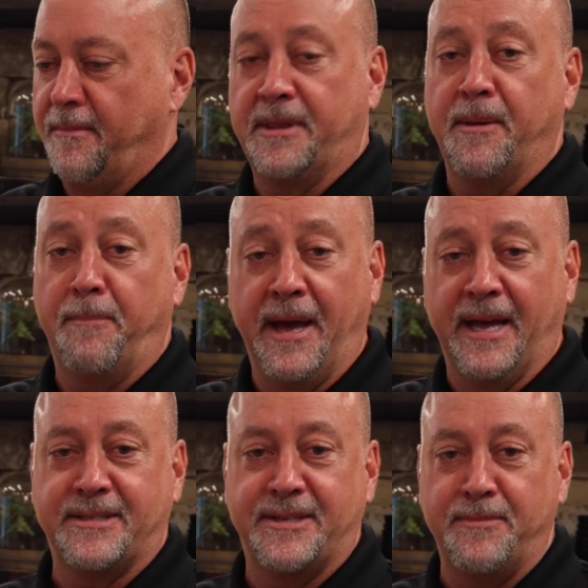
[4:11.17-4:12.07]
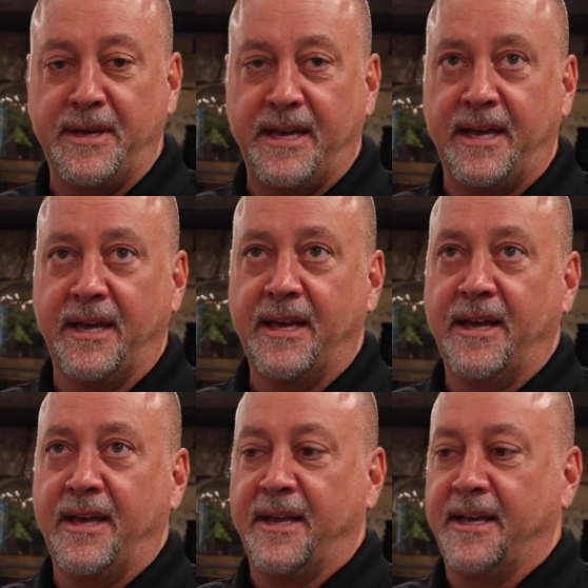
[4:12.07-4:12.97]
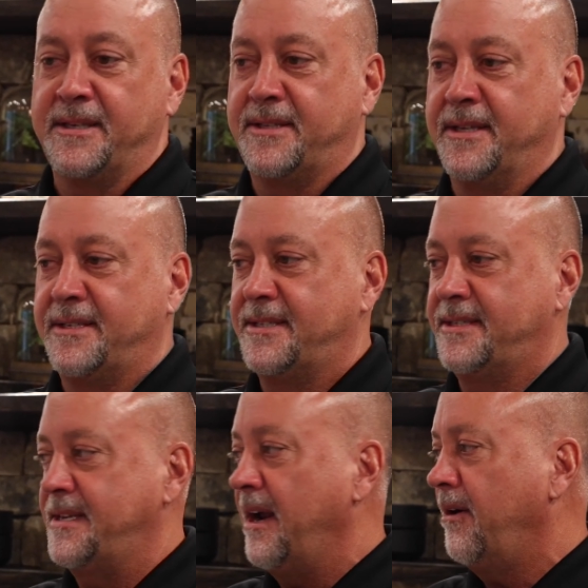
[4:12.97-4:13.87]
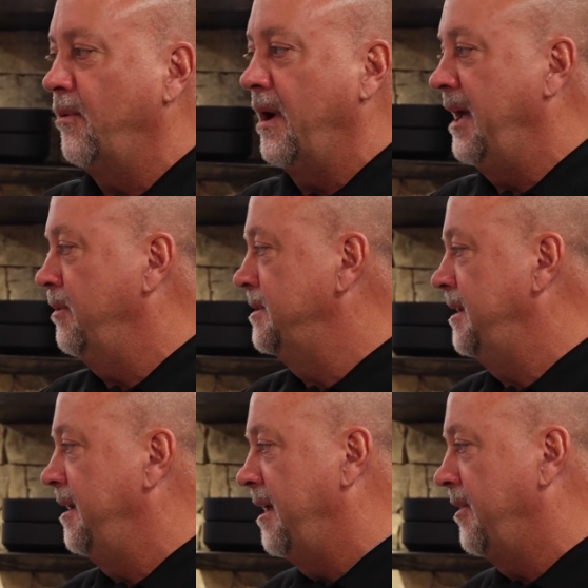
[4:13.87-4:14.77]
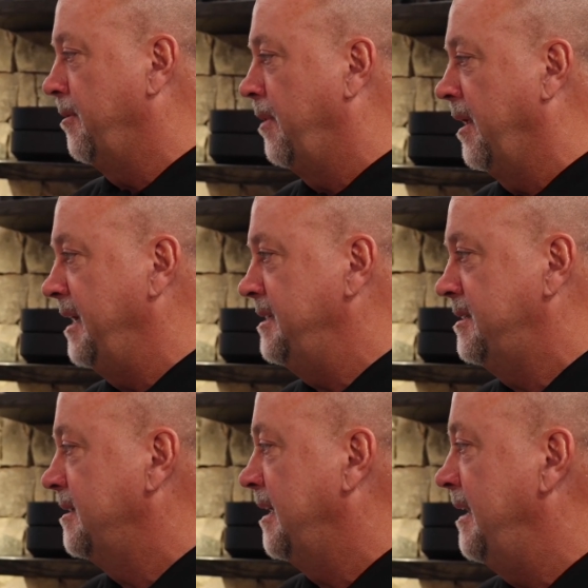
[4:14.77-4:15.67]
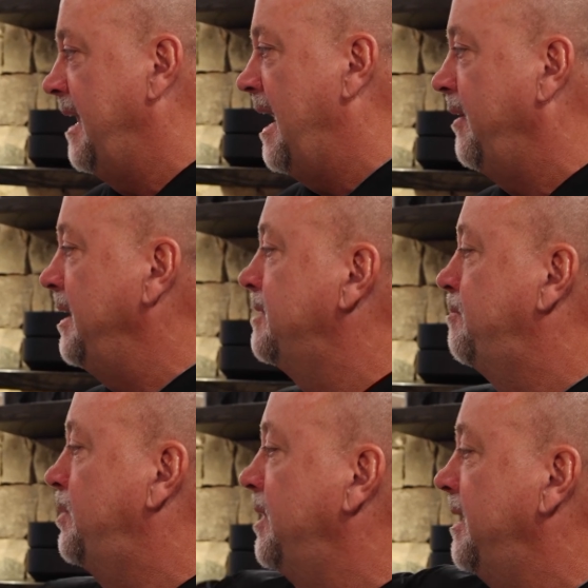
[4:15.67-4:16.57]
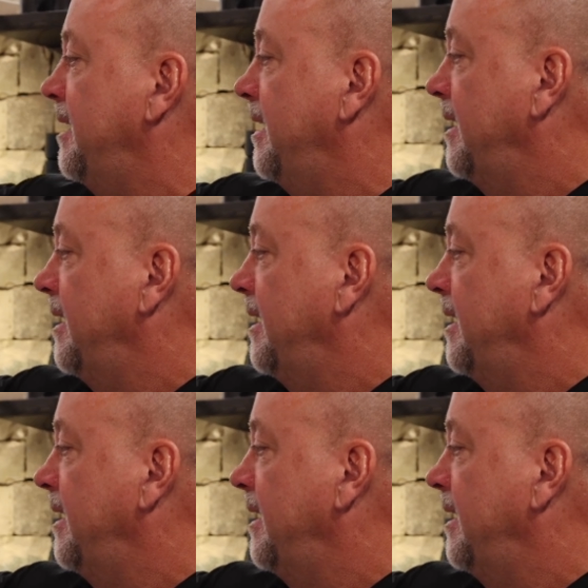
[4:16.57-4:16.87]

But the best to me is the stairway was in another place, and now he's put it